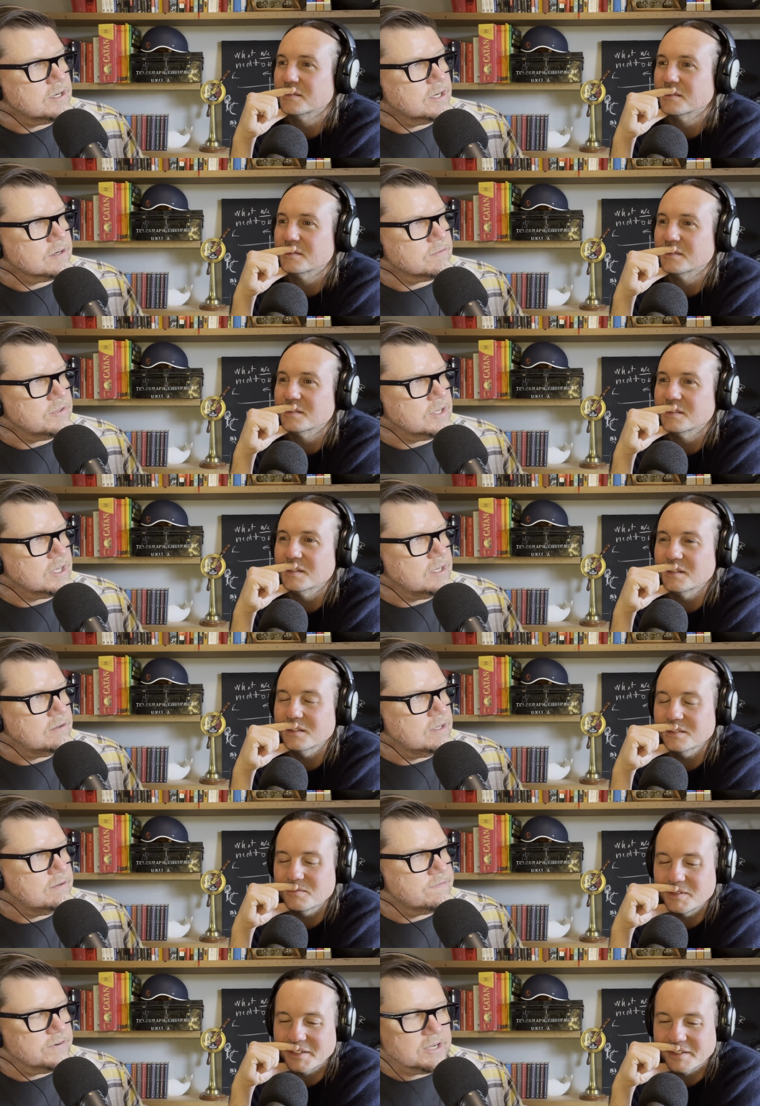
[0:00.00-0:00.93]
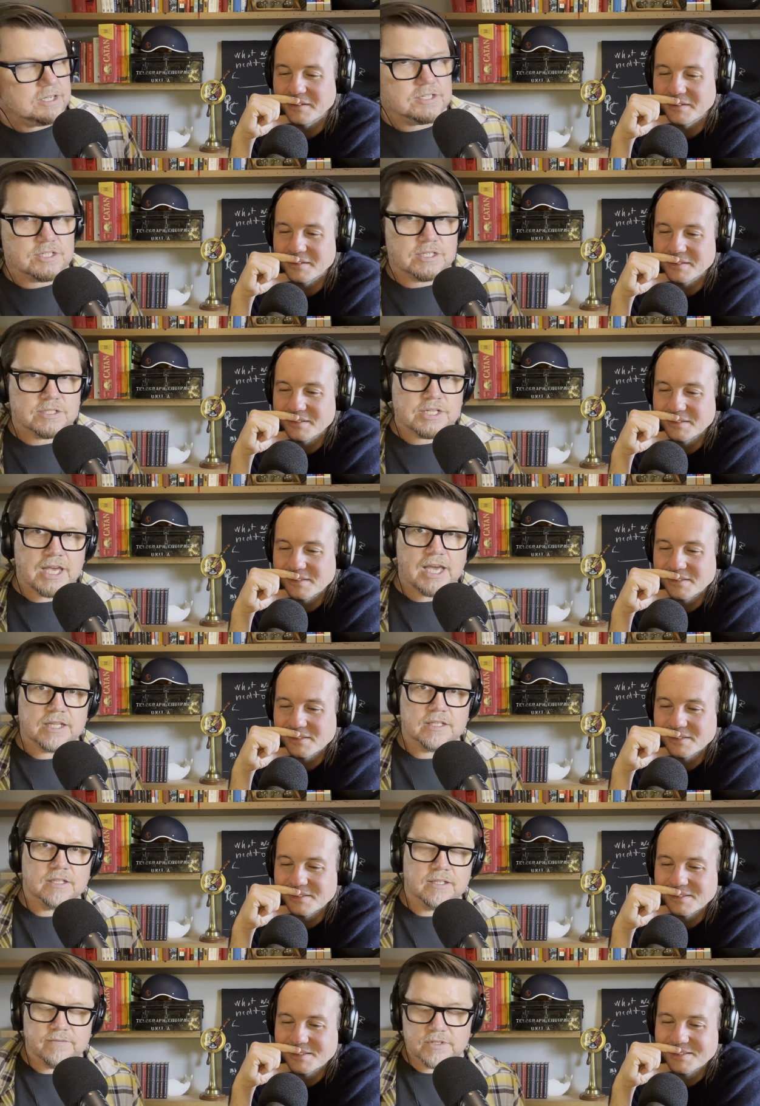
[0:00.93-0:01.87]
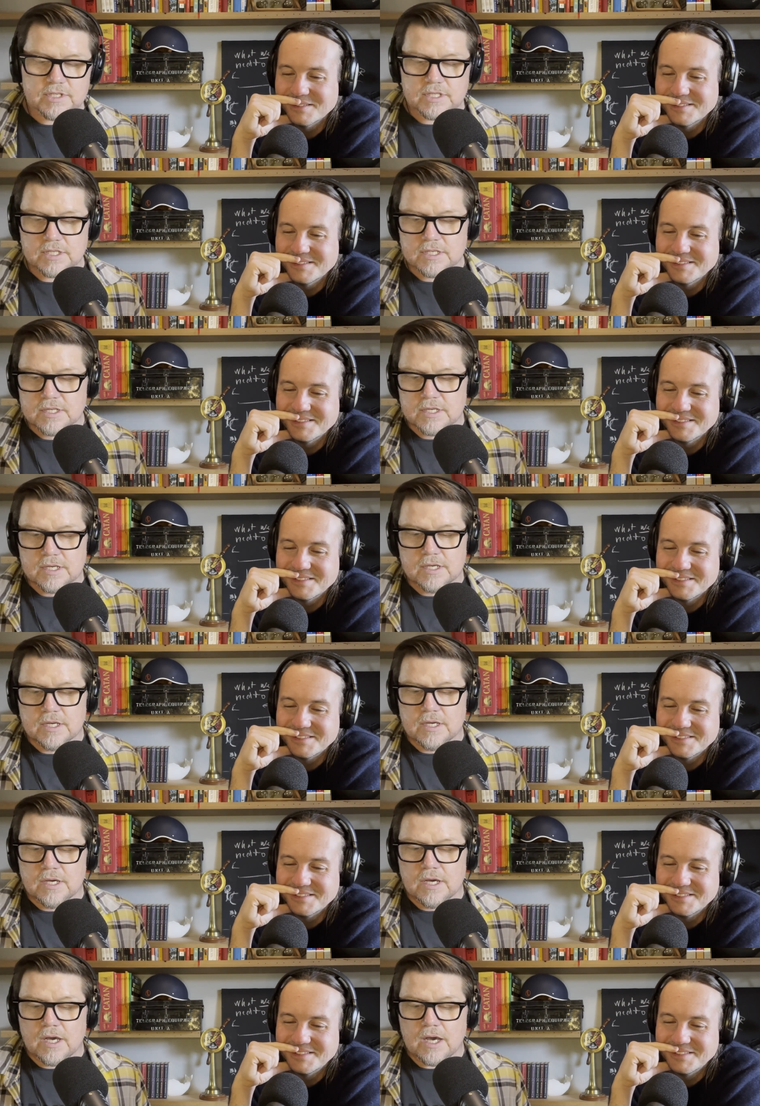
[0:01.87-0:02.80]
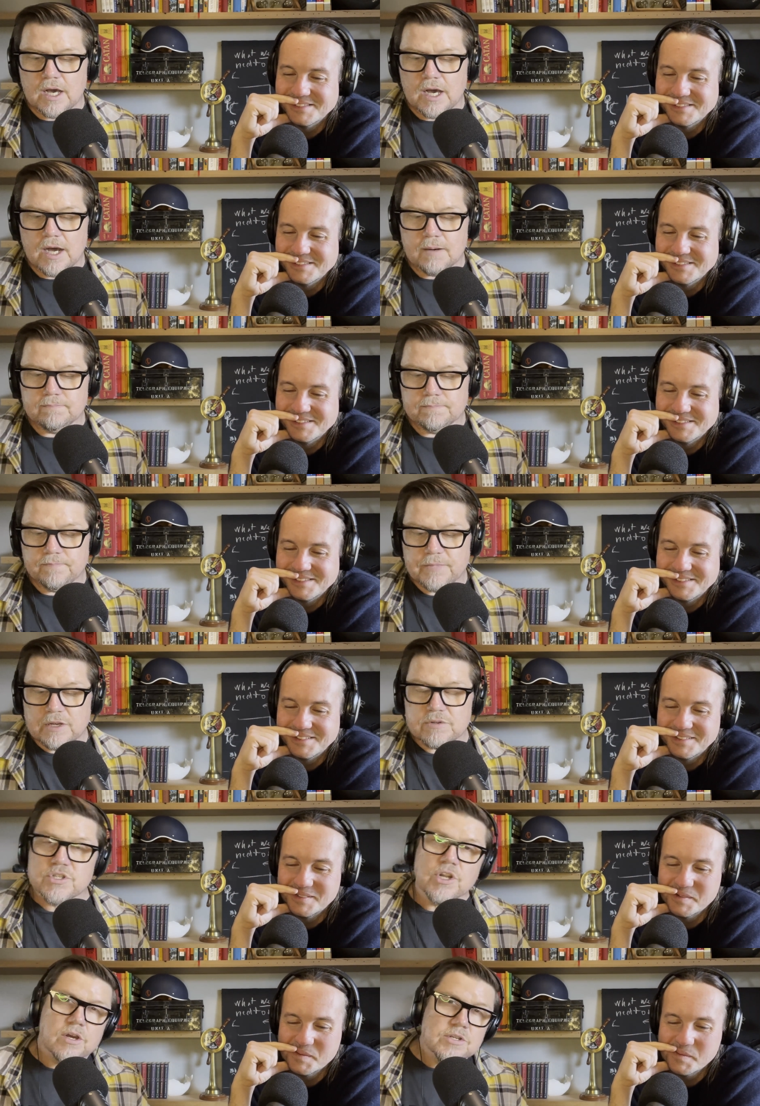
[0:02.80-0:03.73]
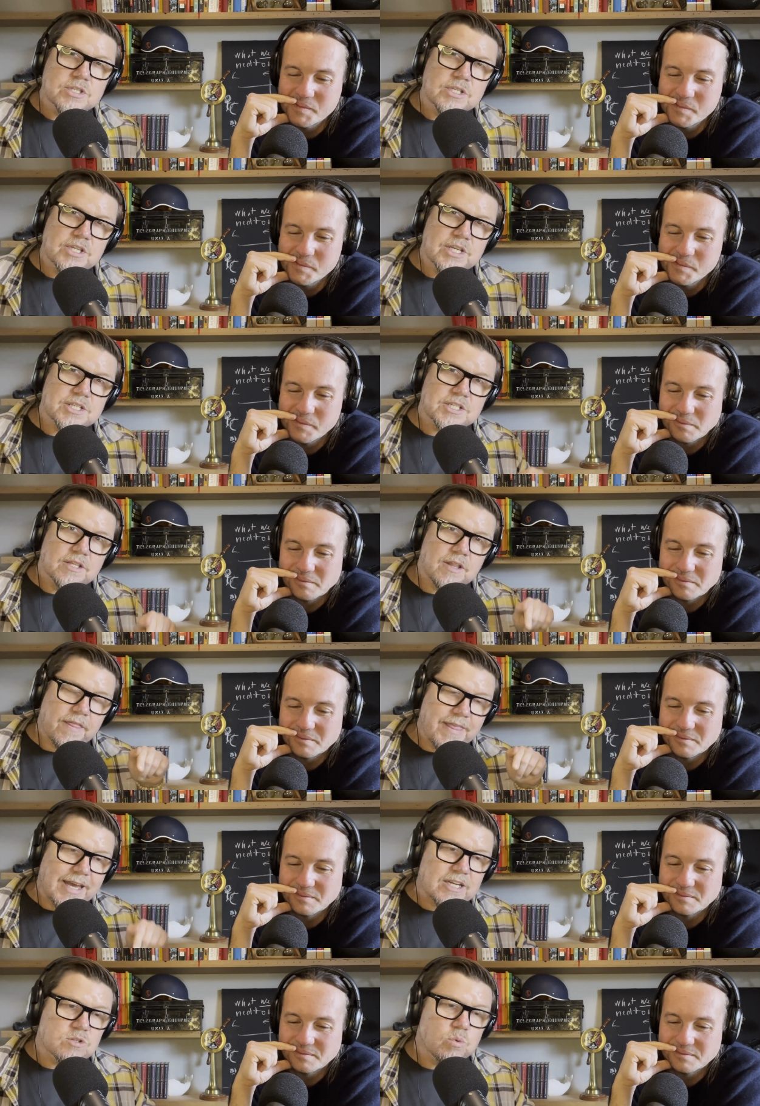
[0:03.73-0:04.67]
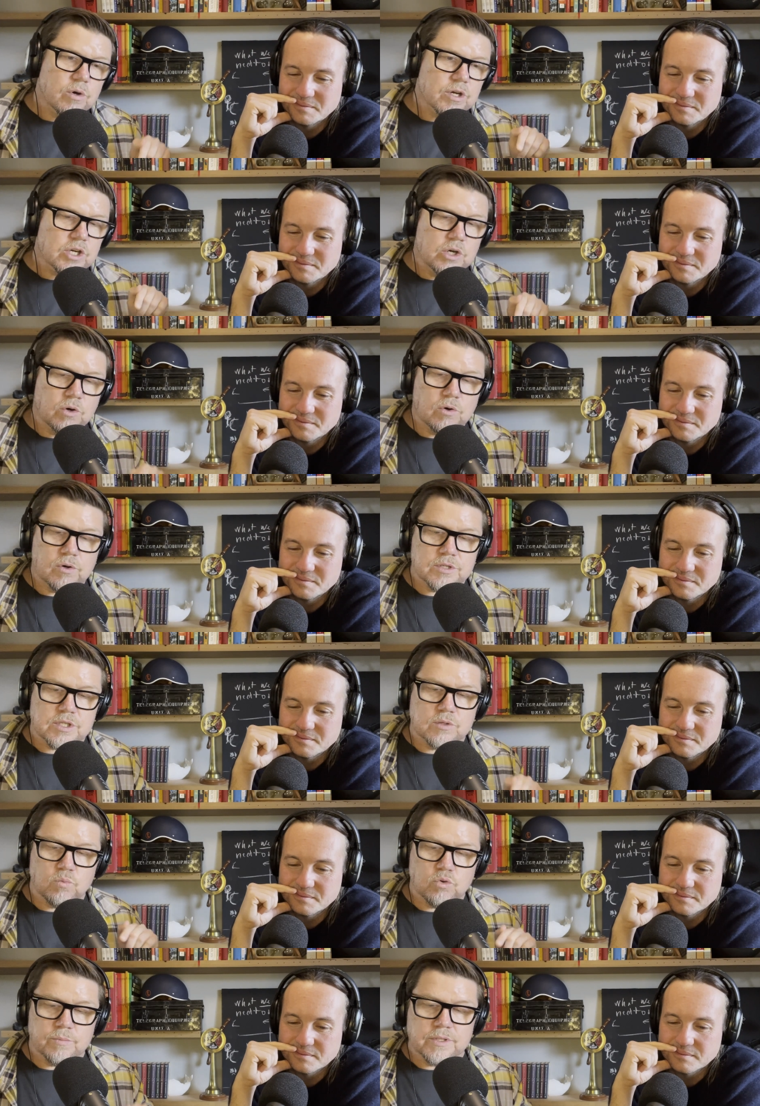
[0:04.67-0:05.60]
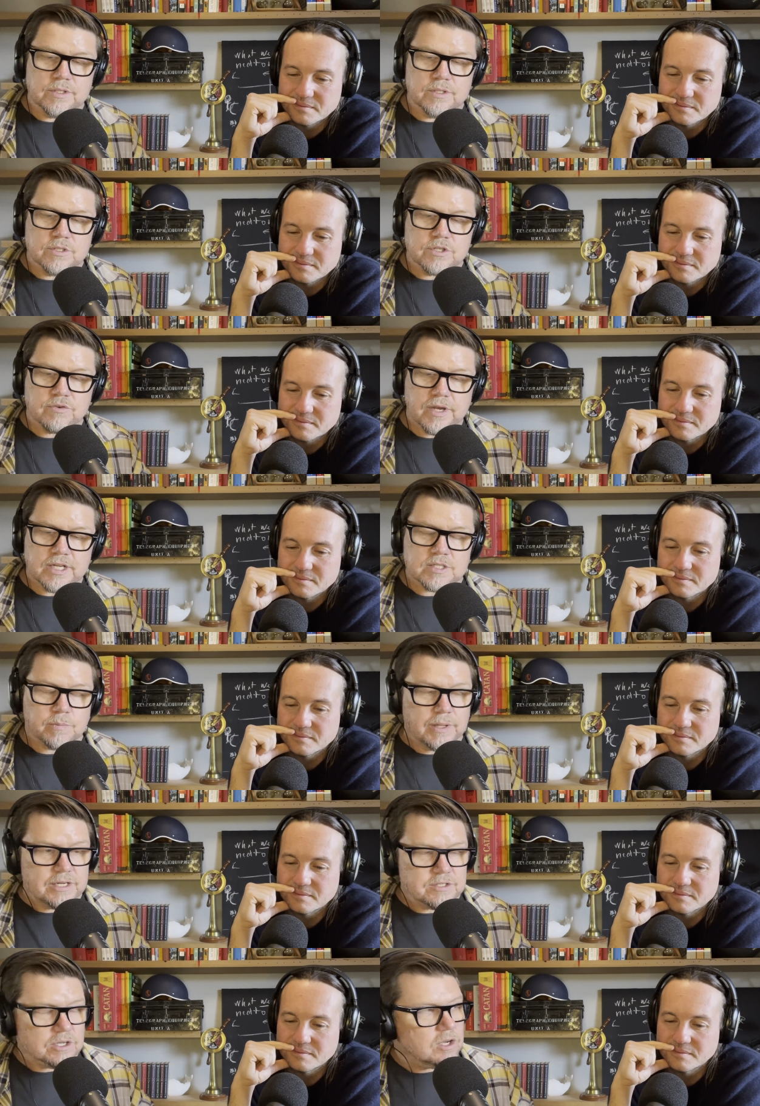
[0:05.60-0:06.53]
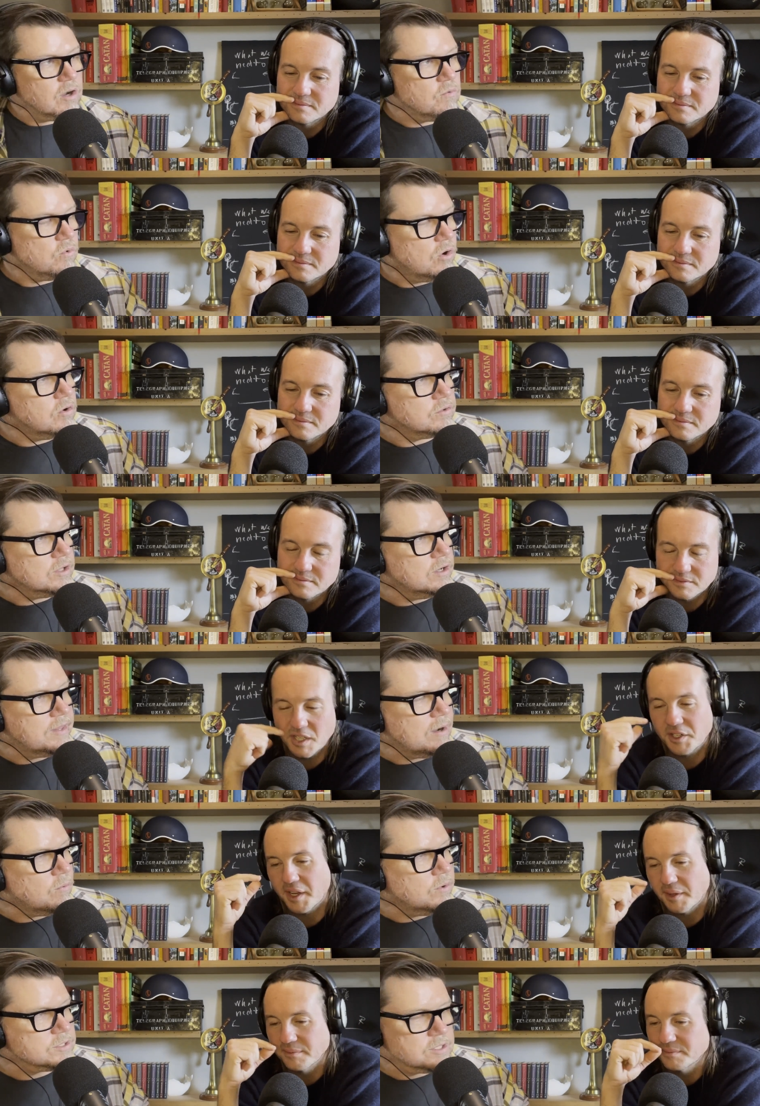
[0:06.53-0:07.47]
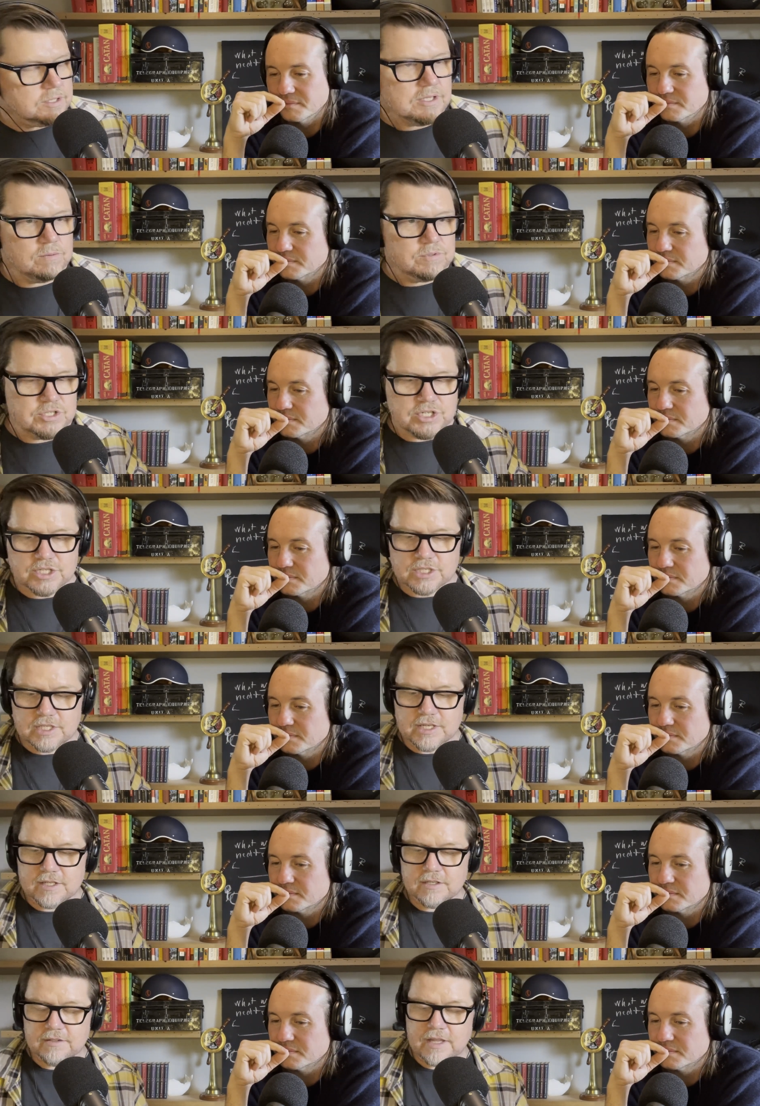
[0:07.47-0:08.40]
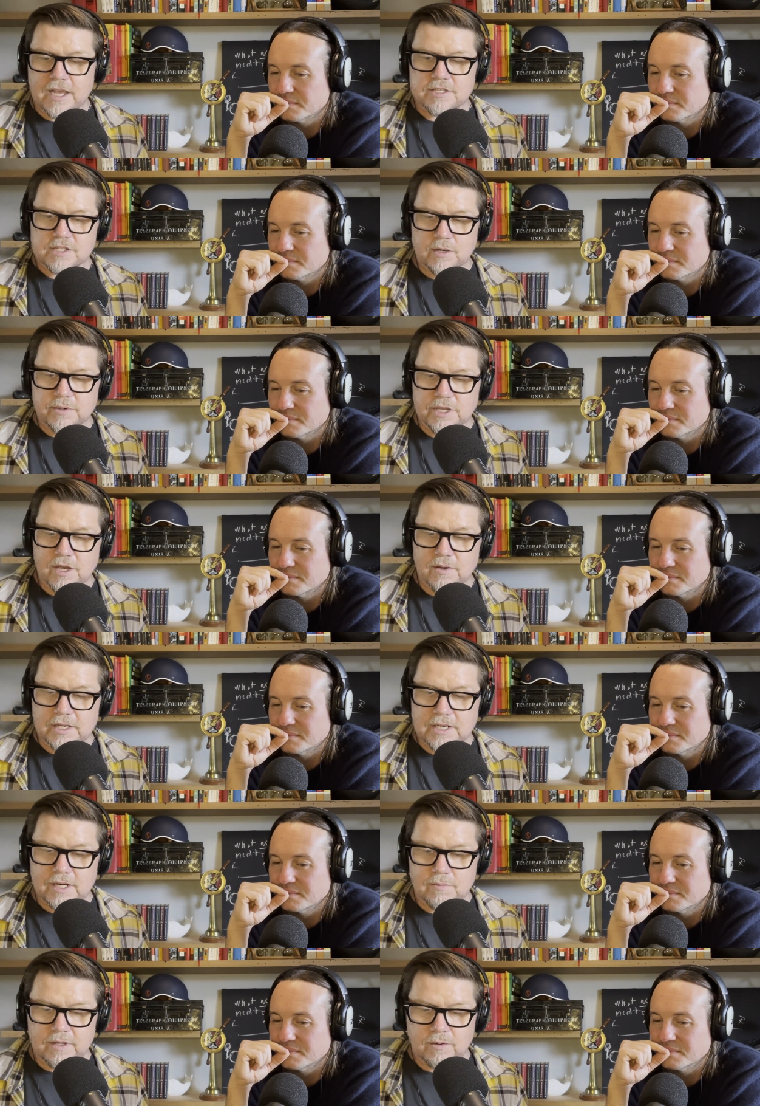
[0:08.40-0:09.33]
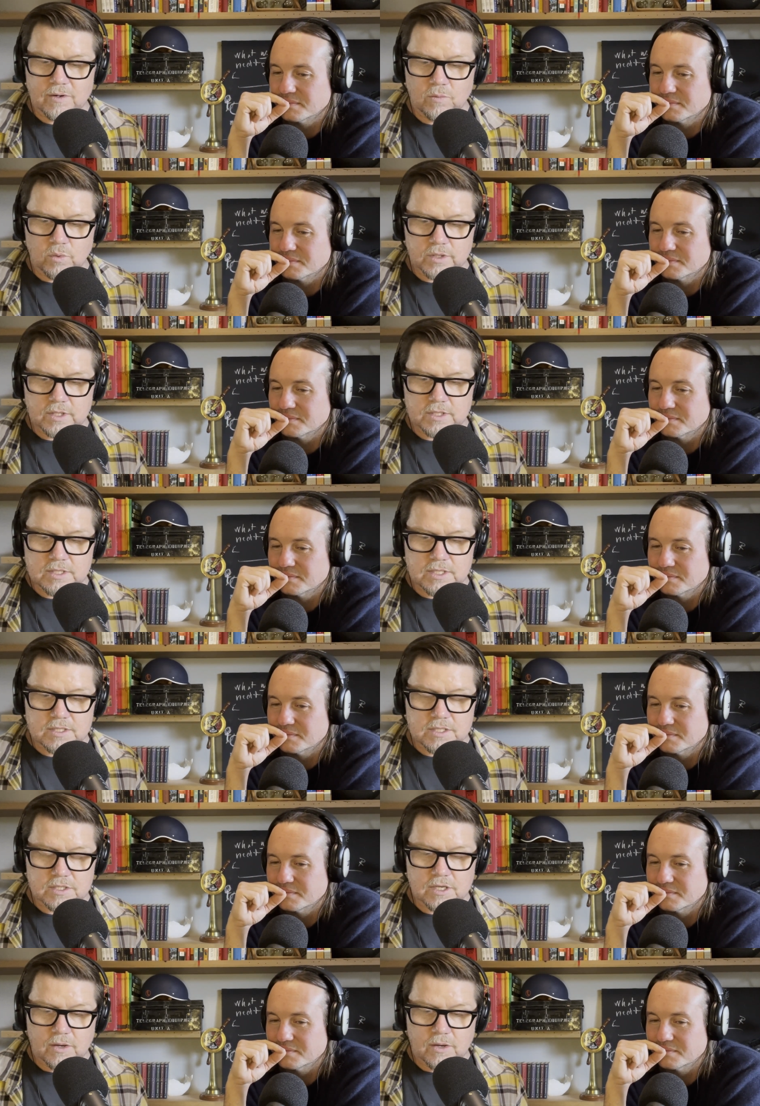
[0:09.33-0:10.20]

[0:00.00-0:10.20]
Speaker 1: kind of thing. He, oh he freaking tagged the livers. Um, there is no suggestion that that is what caused the woman's transplant to go wrong, though. That wasn't. It was just that as they were going in anyway, they went, "What the tits is